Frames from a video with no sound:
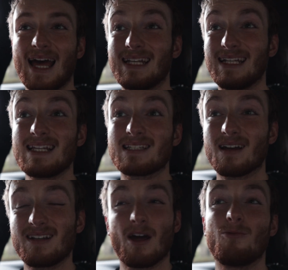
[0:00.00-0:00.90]
At least
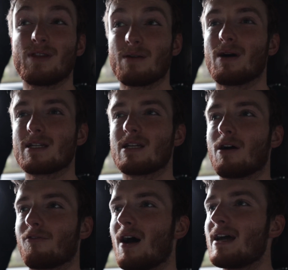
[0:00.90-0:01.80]
I know within
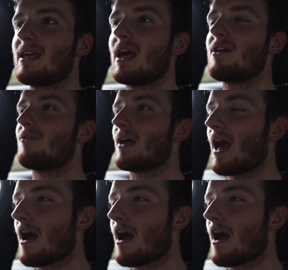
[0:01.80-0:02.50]
myself, I gave it